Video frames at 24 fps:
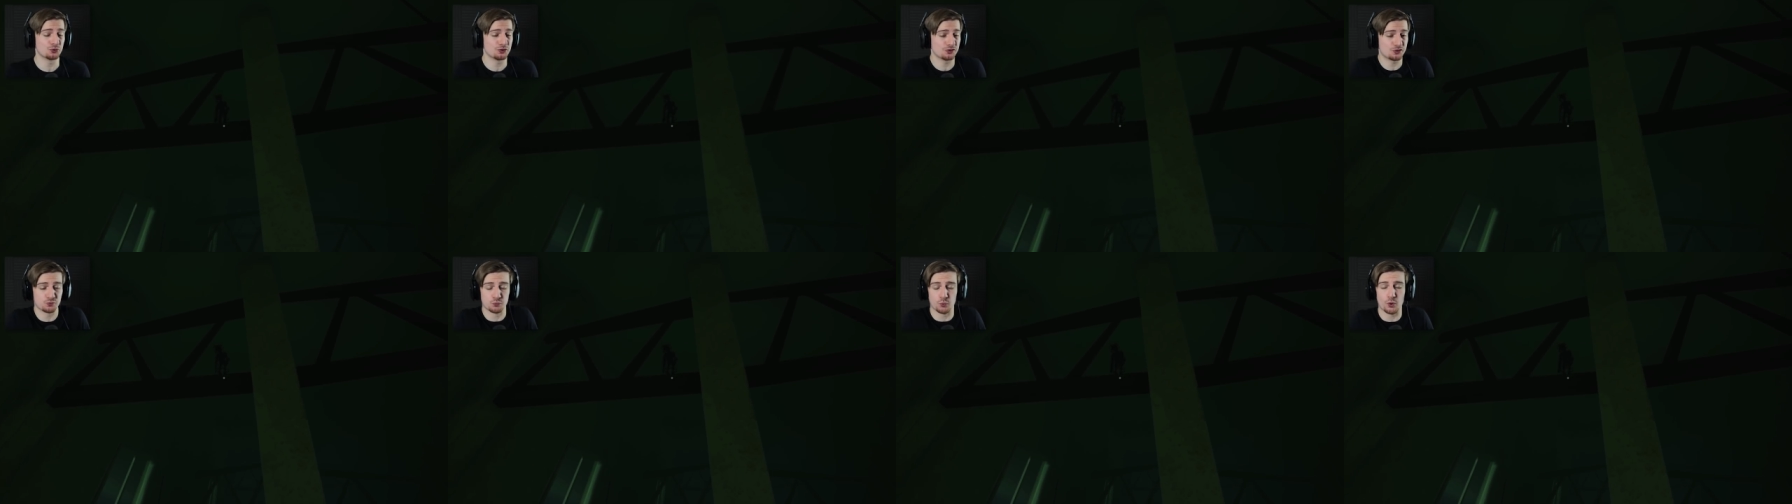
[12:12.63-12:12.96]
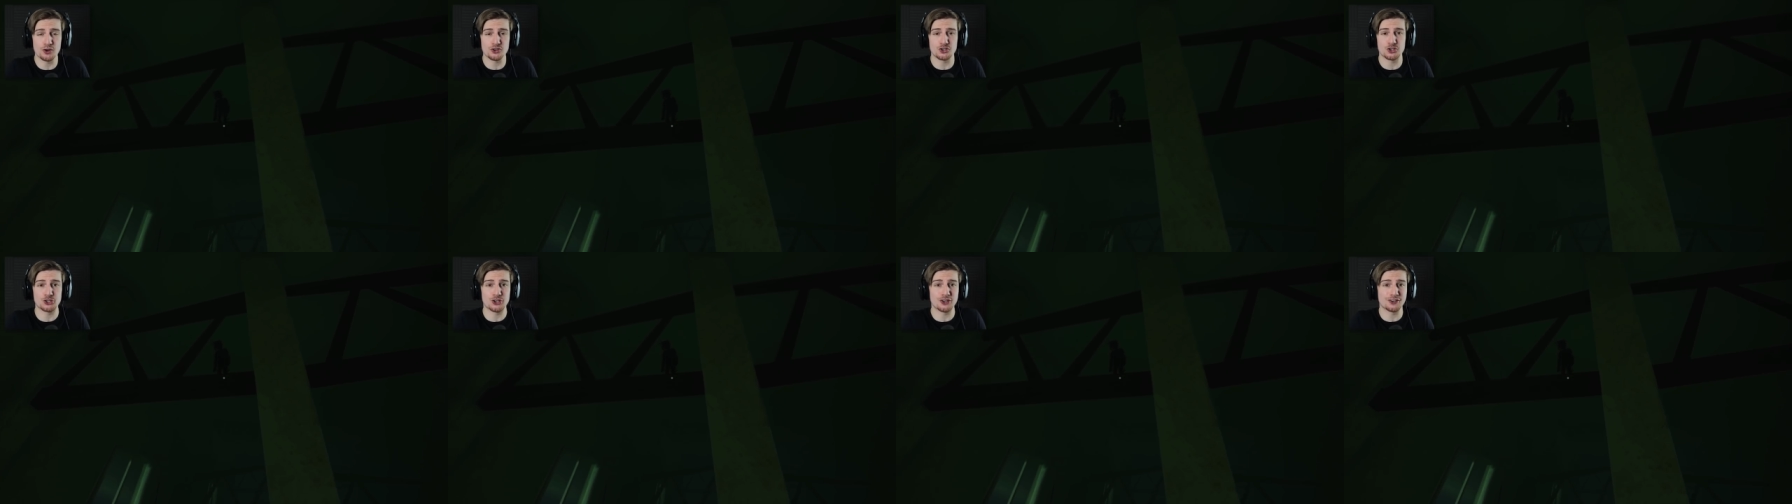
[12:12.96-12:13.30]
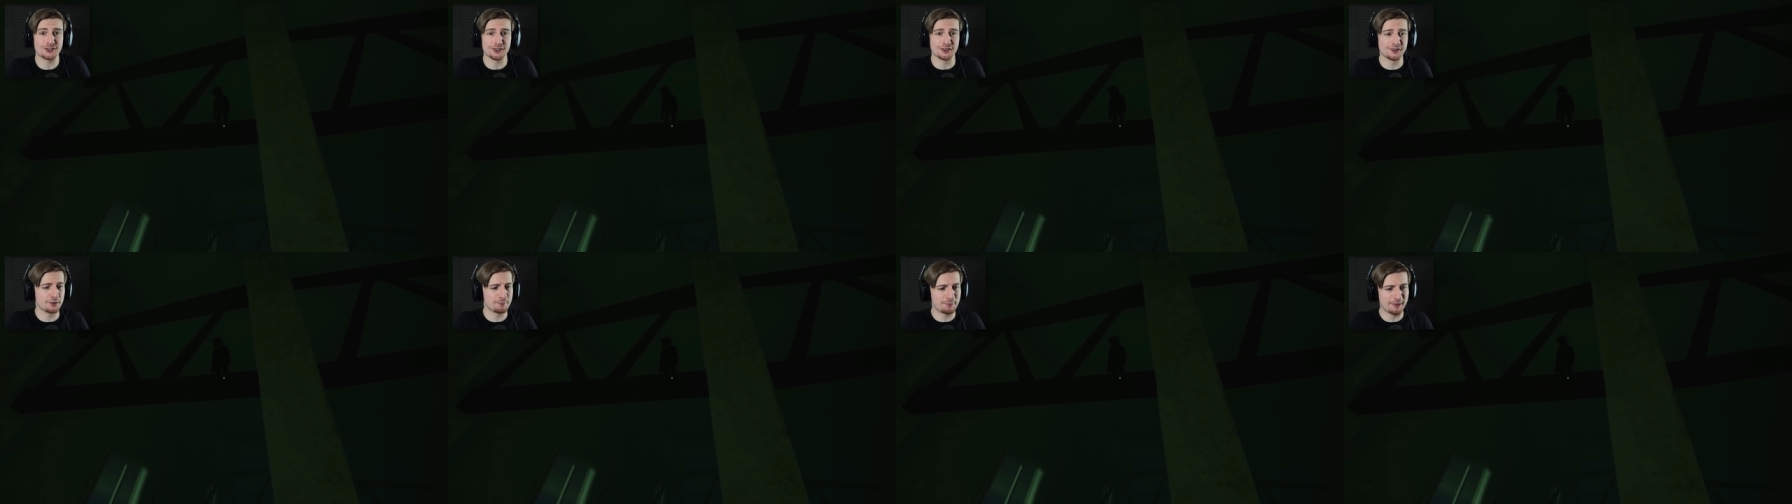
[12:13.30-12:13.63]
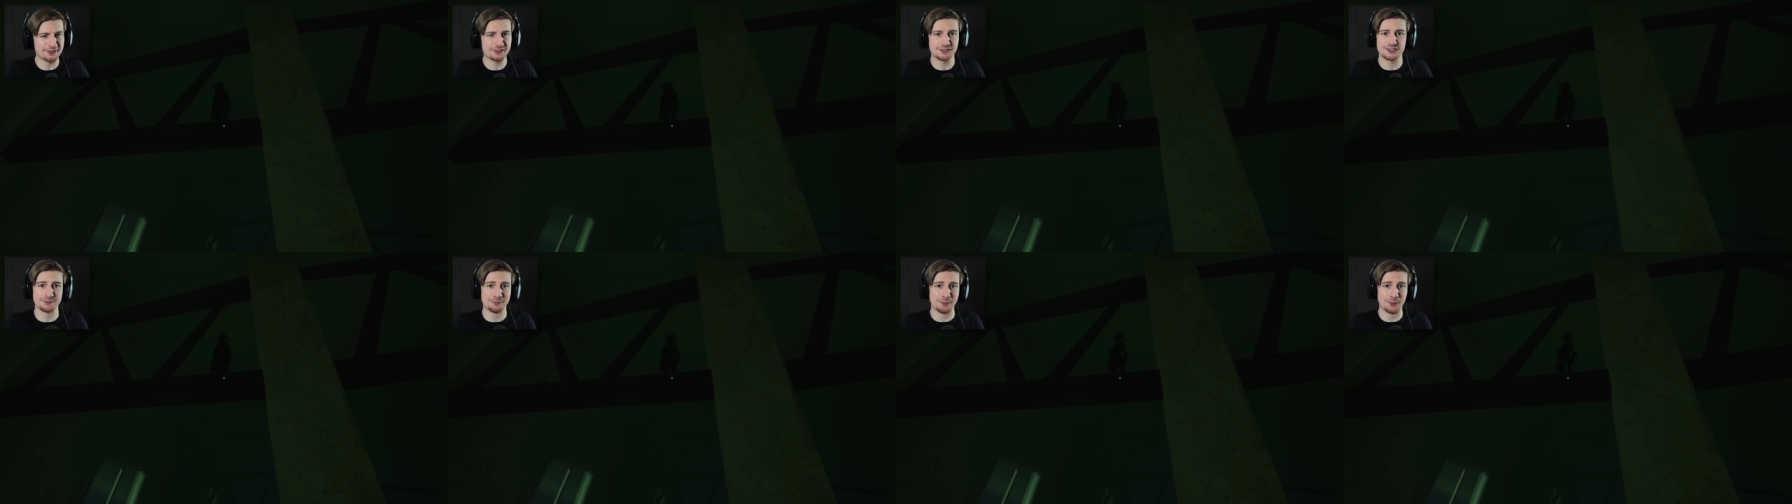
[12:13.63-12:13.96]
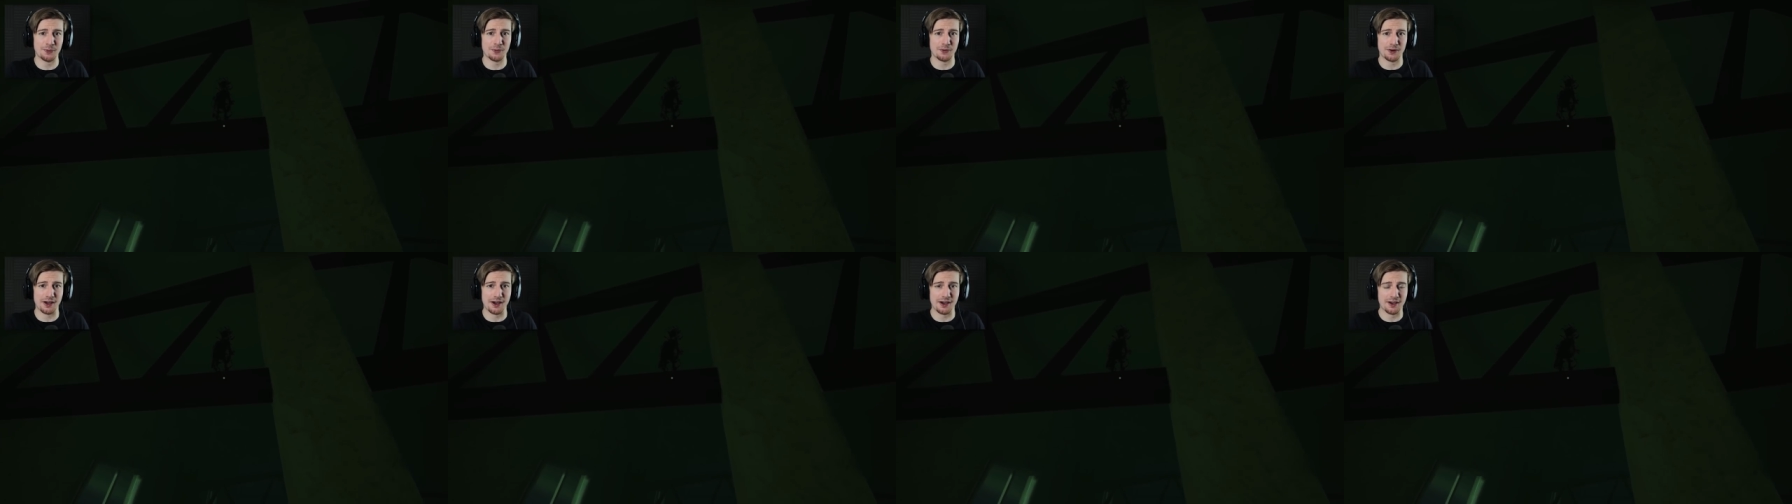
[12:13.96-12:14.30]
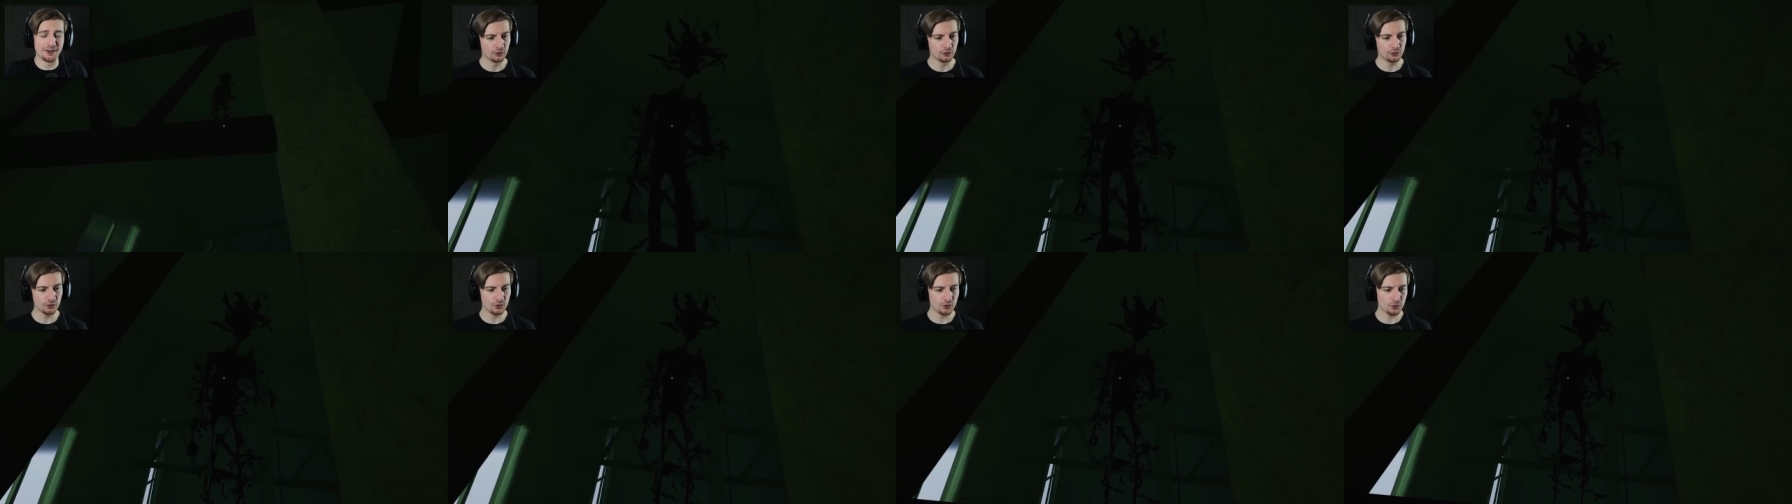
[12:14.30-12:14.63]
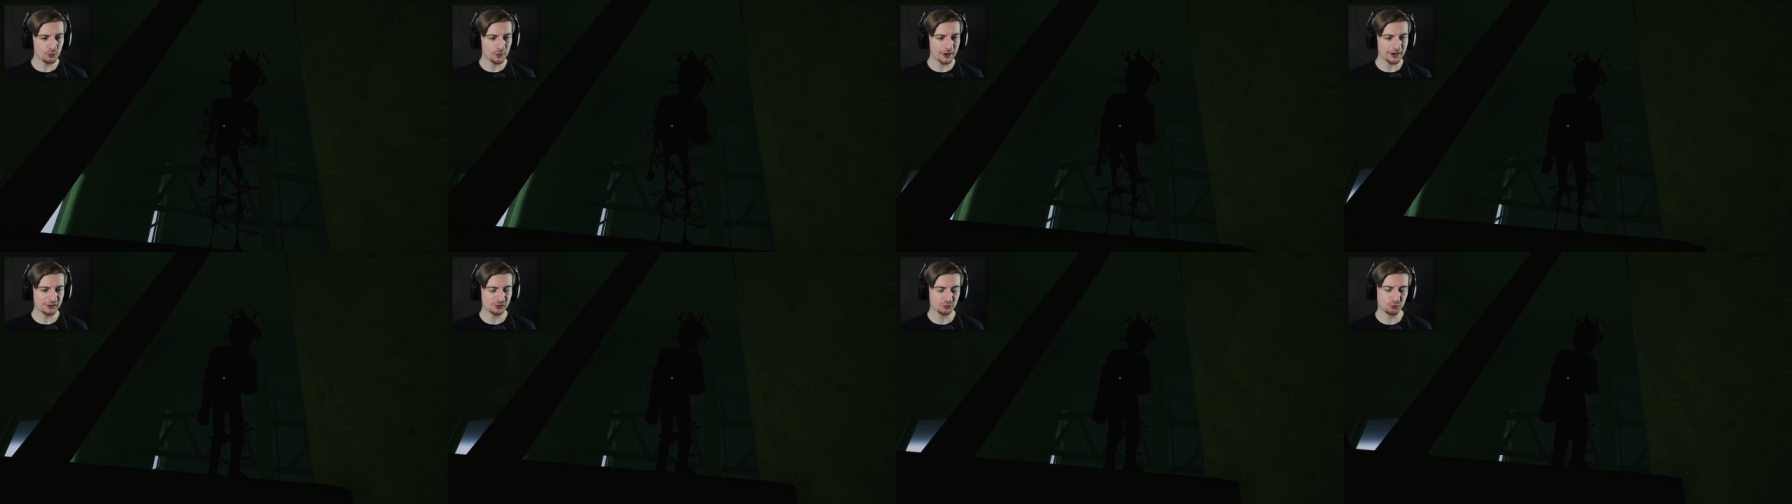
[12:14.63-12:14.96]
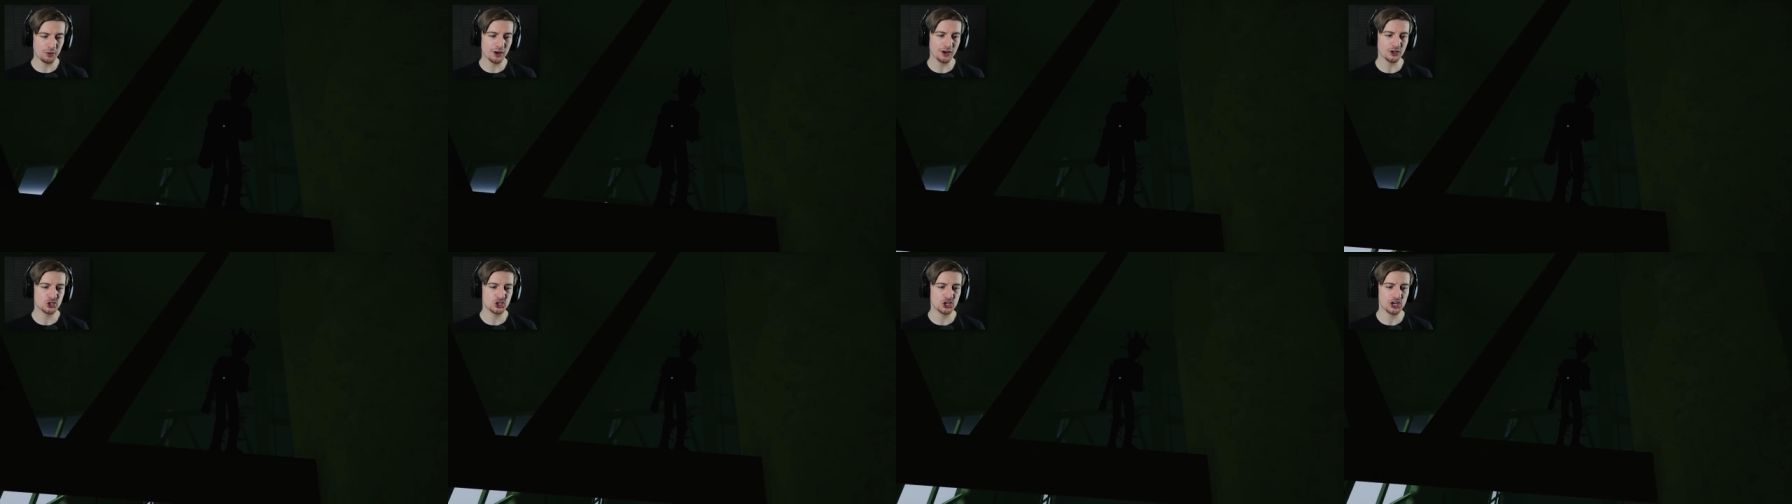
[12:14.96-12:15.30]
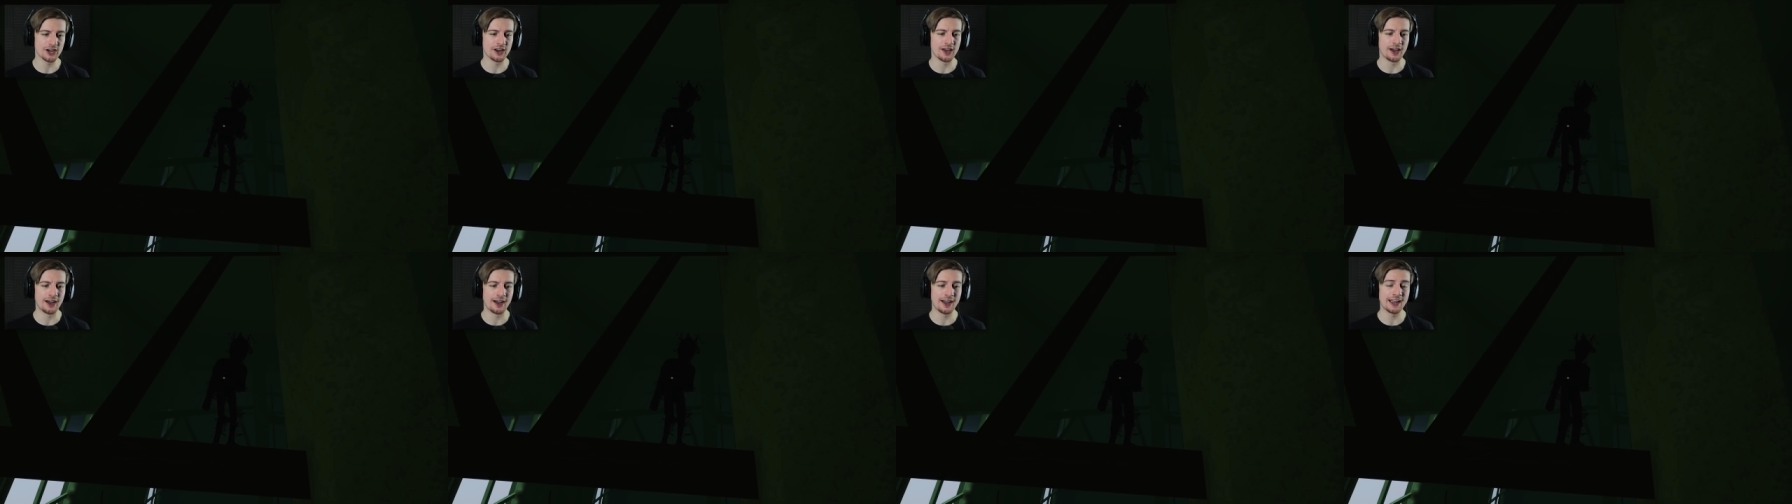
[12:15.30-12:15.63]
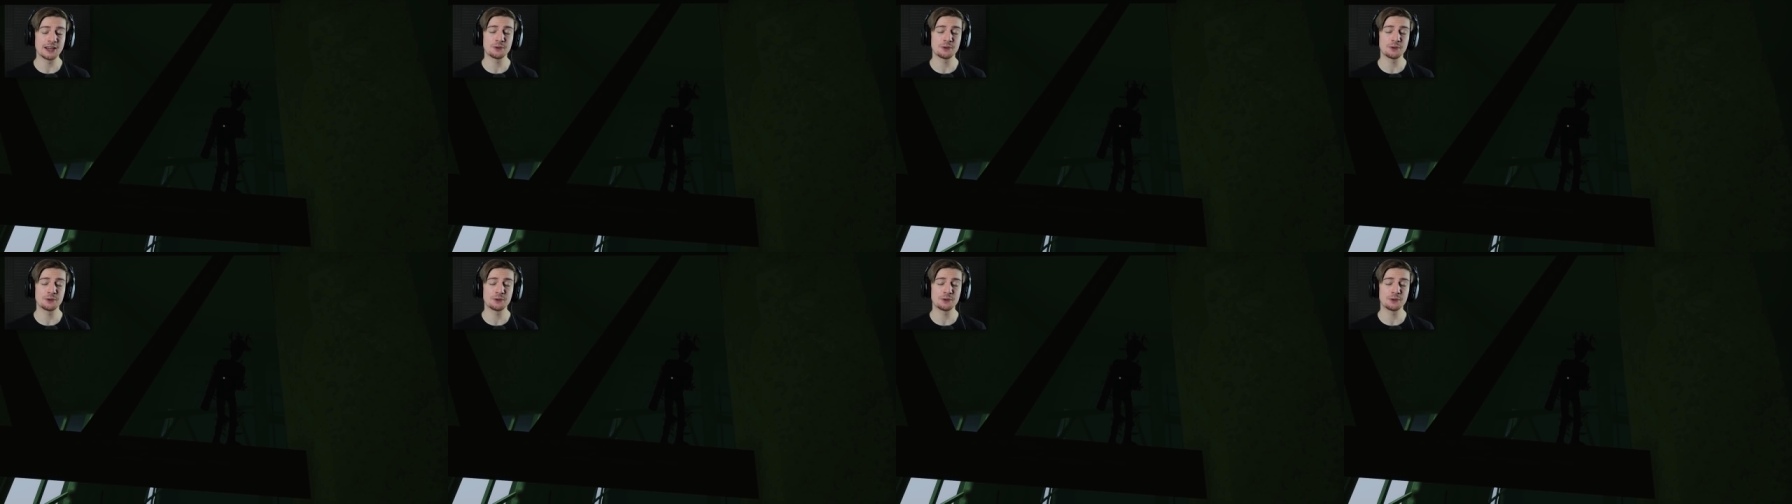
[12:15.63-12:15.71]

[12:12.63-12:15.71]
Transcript: just watching us and a bit smaller. Always watching, huh?